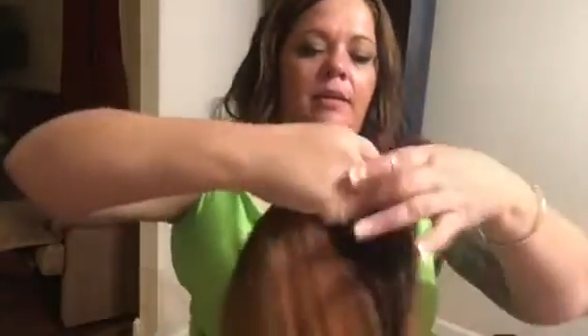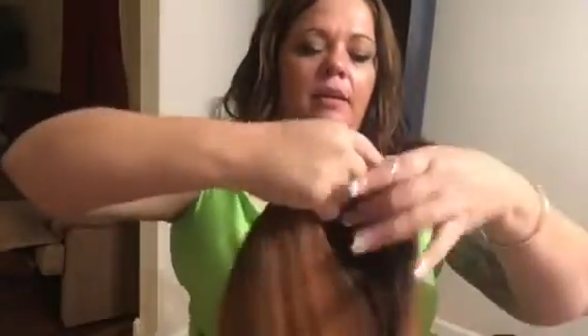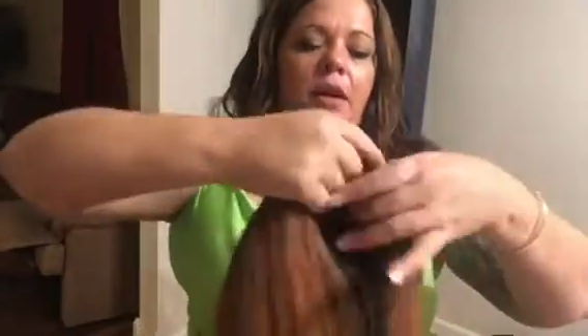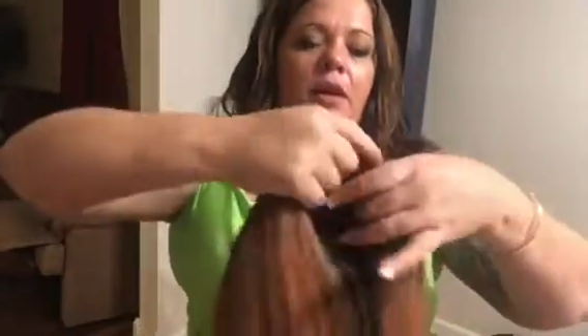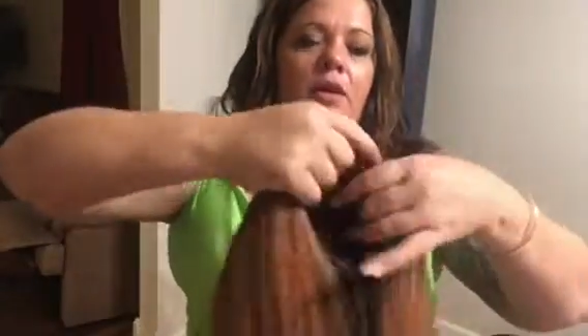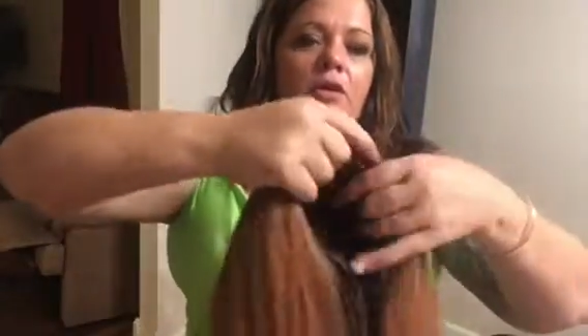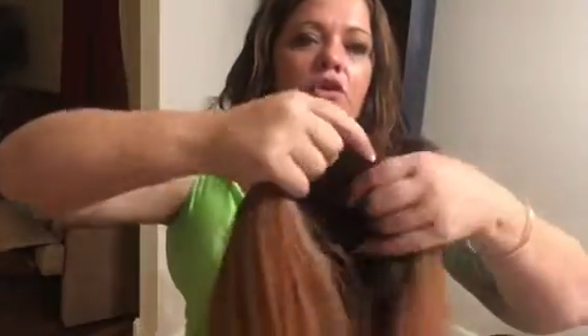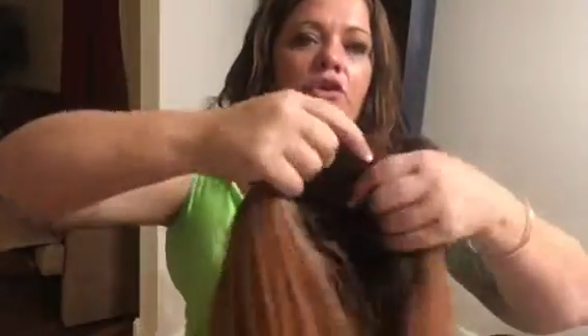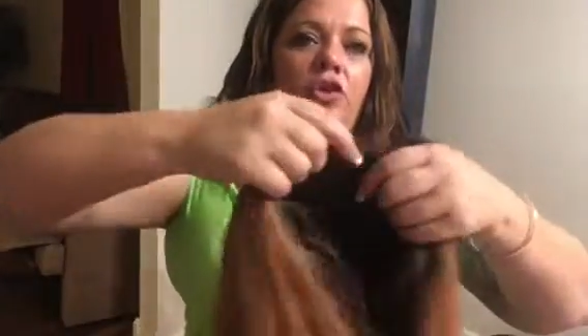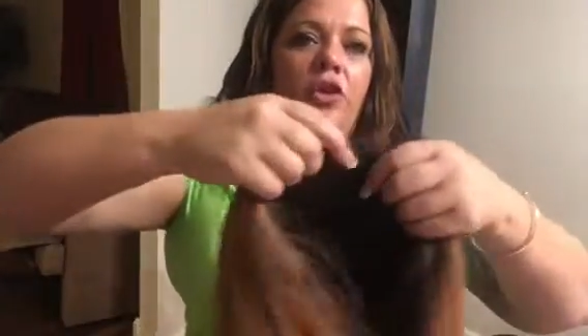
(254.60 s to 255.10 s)

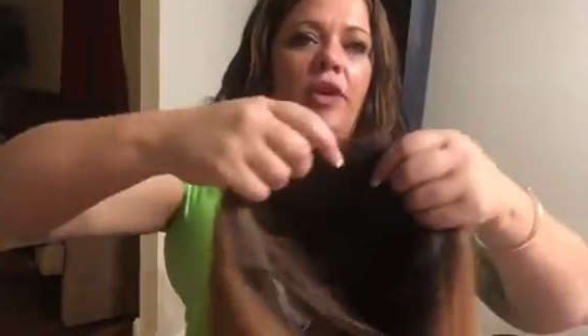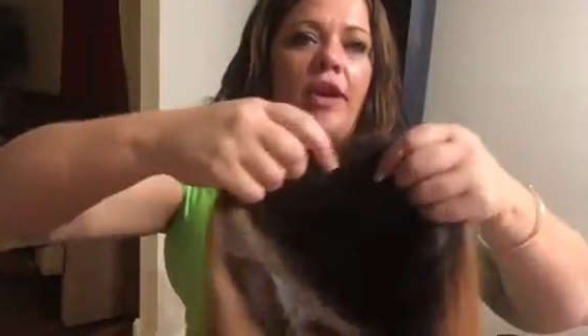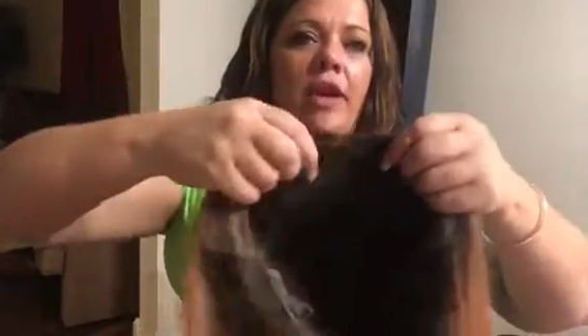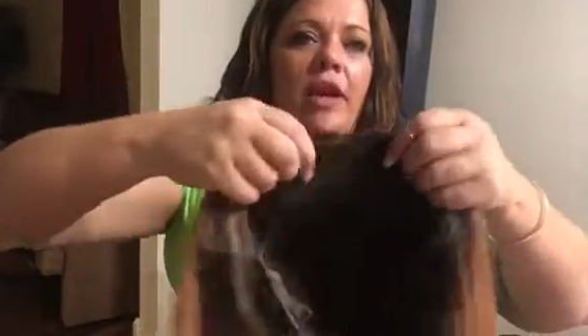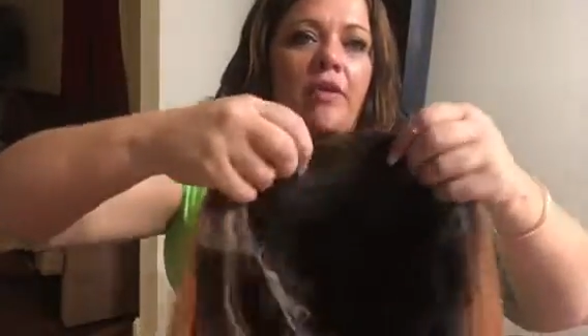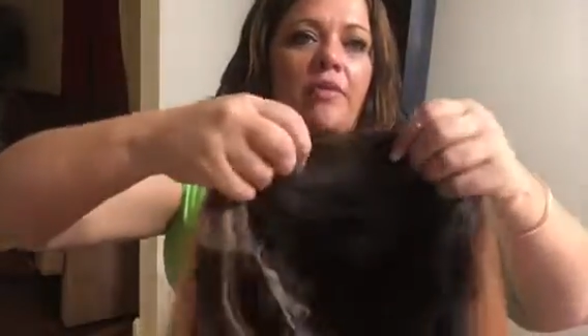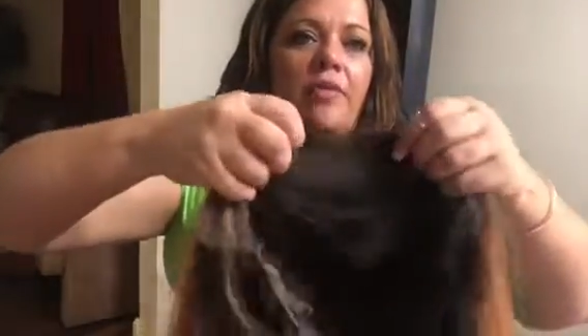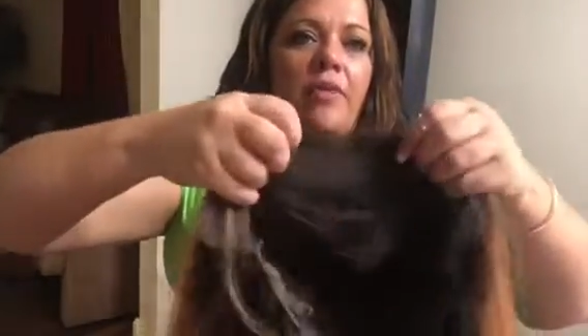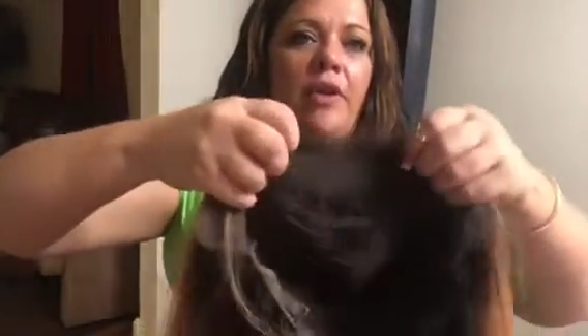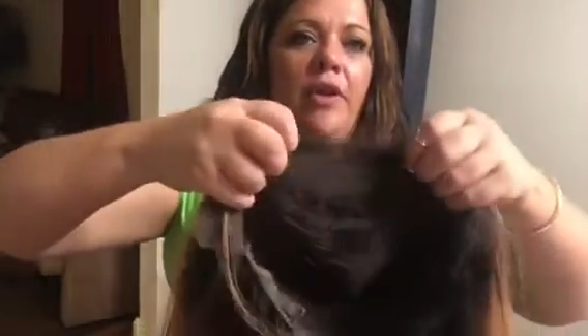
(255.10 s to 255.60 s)
I'll show you
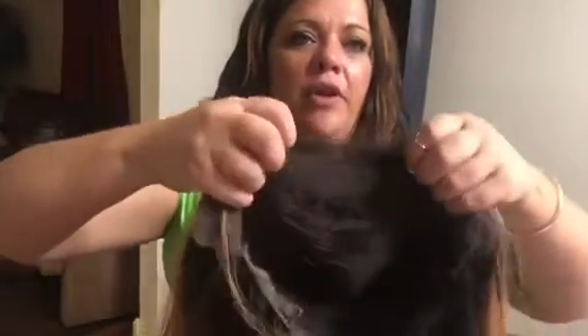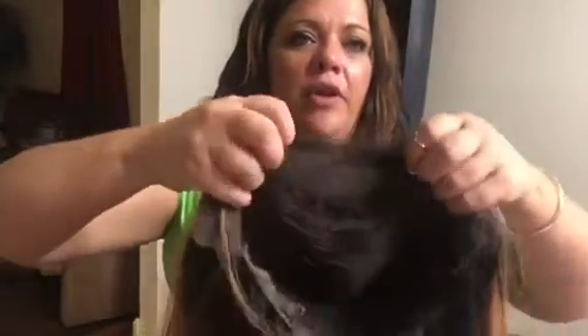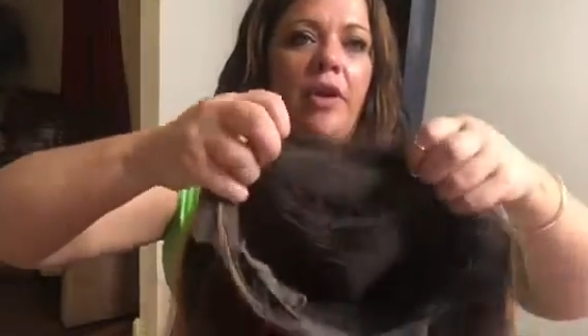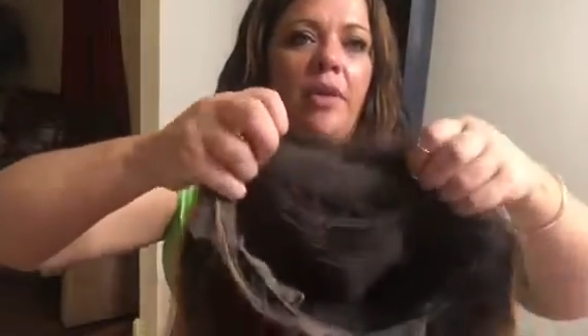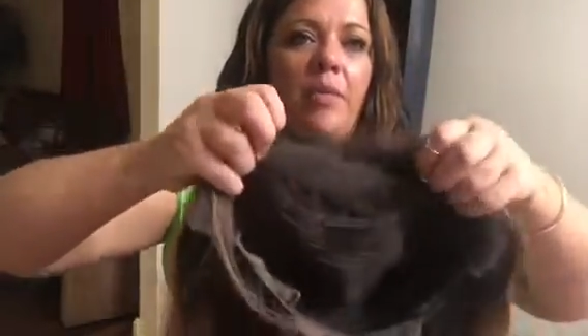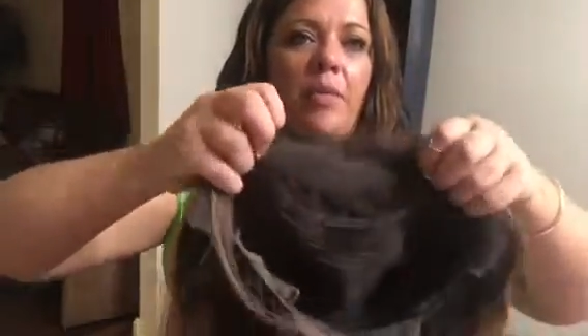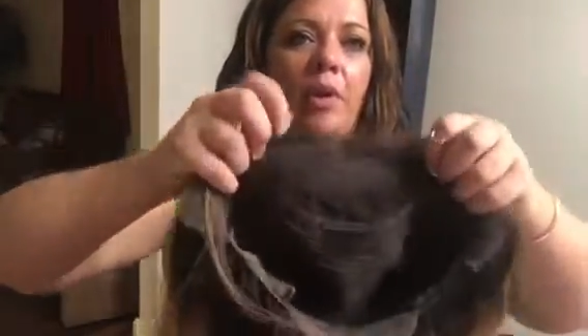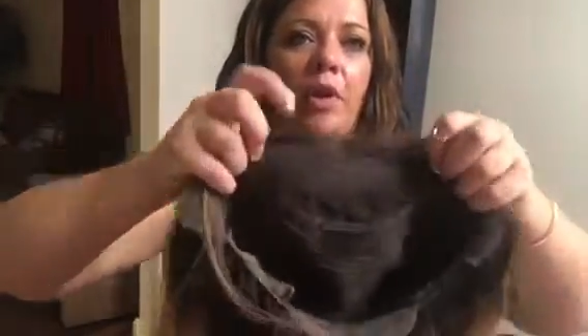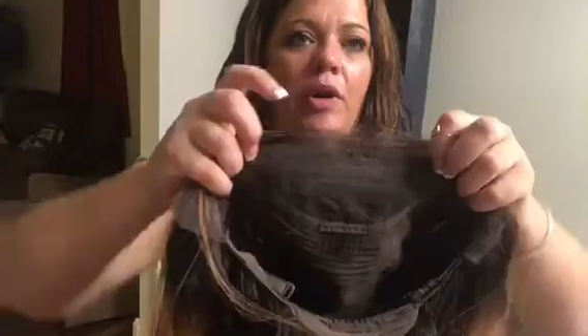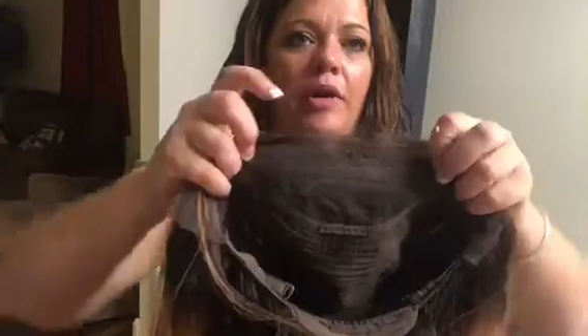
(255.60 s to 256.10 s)
how far you
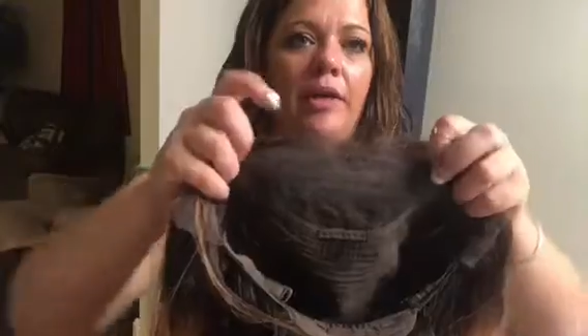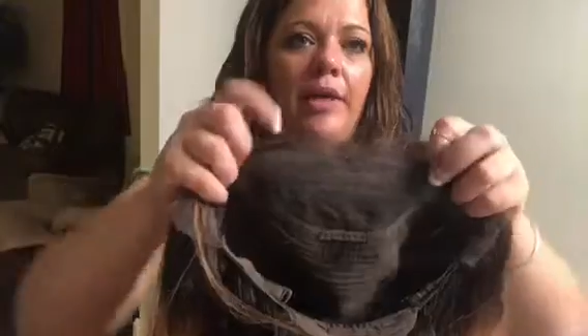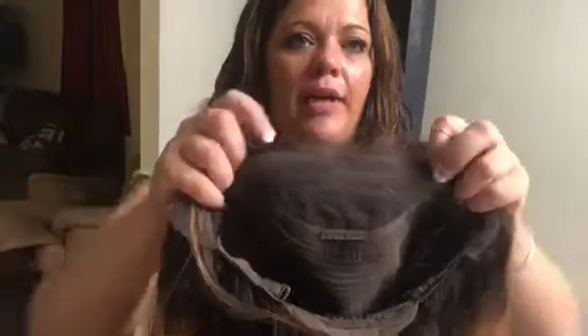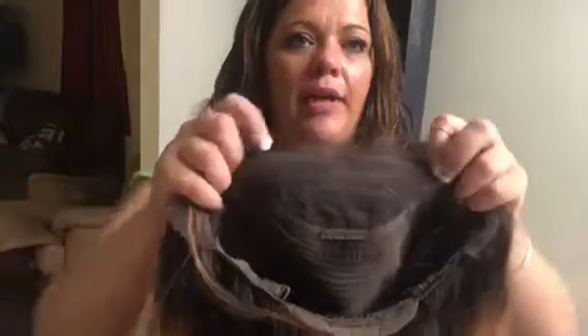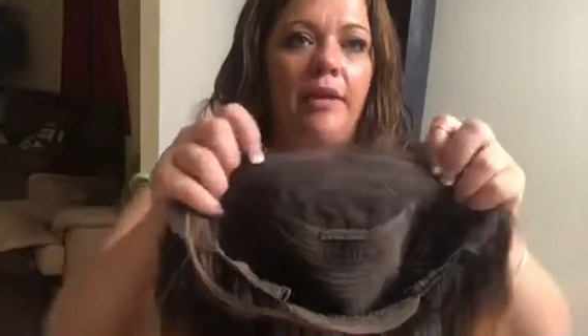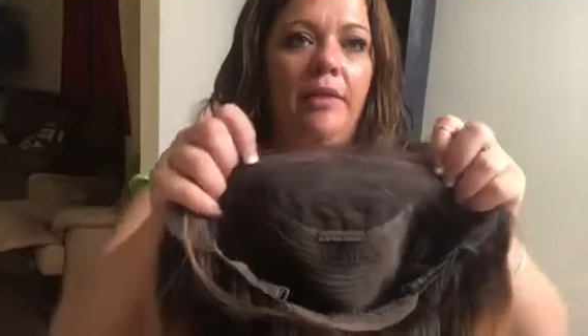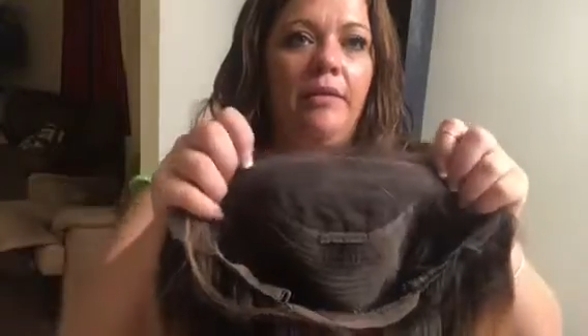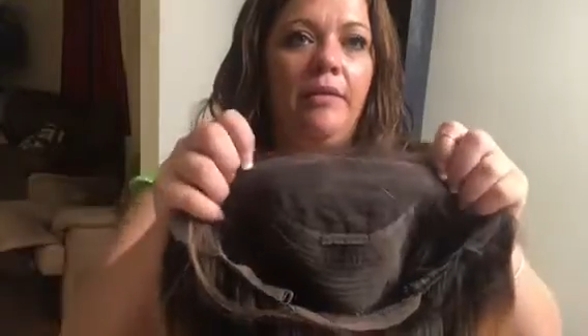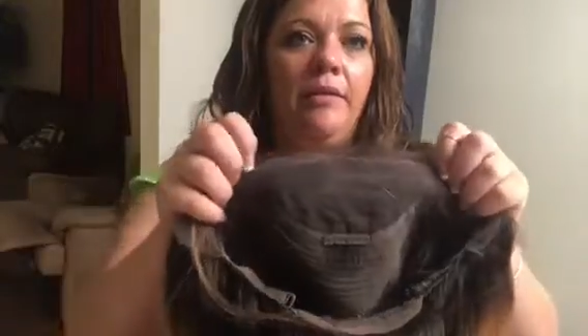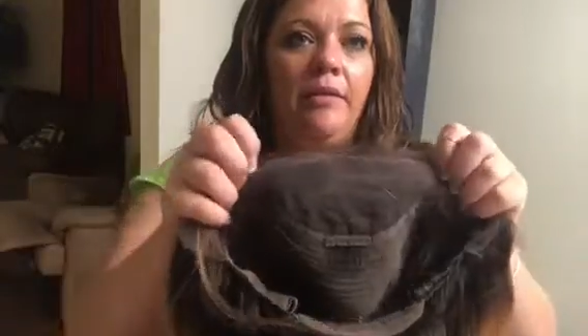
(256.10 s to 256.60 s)
can part
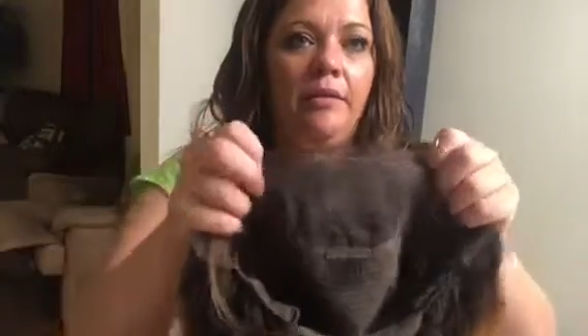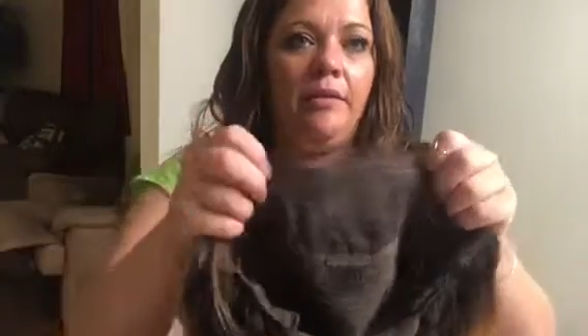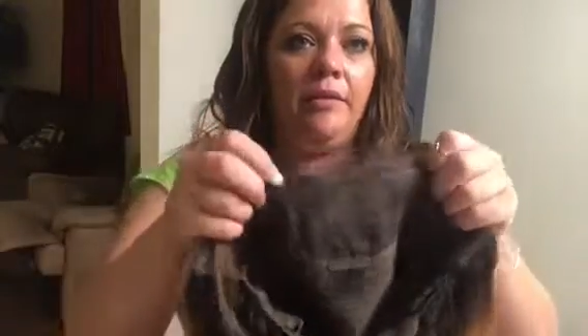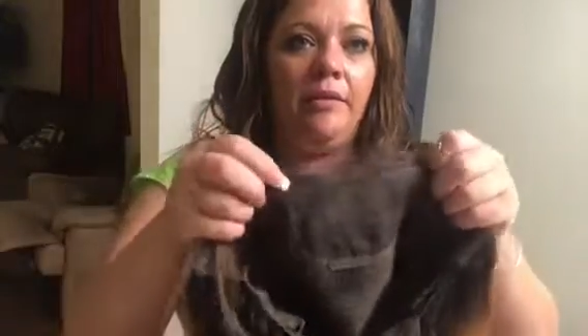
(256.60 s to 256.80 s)
down.